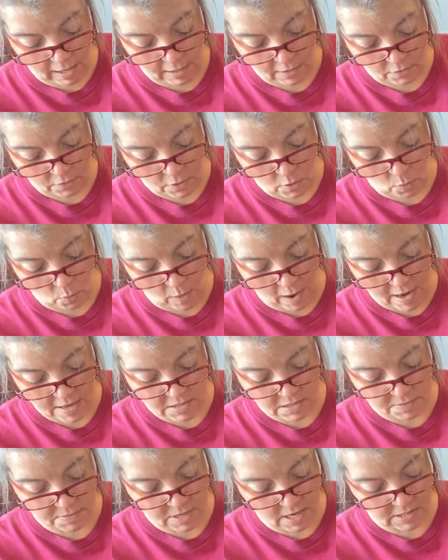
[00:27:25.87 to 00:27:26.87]
know why
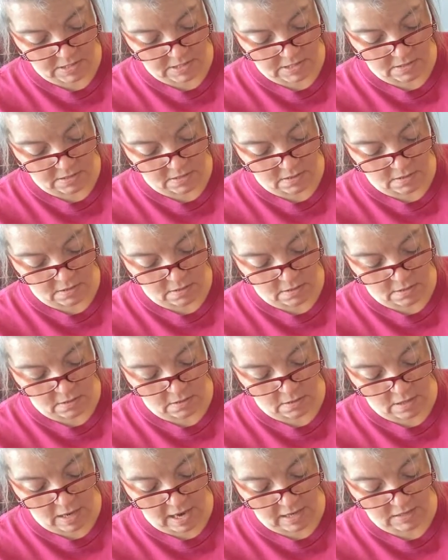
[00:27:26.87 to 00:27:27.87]
sometimes it
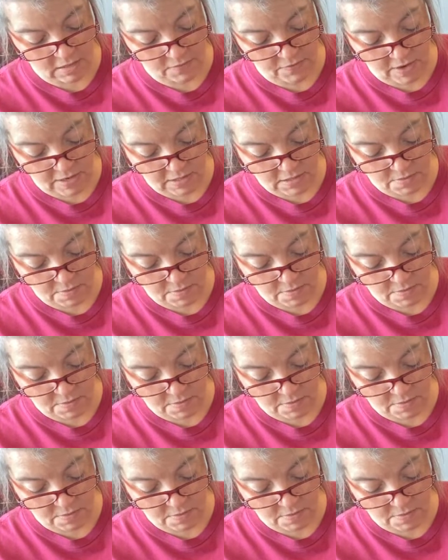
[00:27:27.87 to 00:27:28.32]
activates much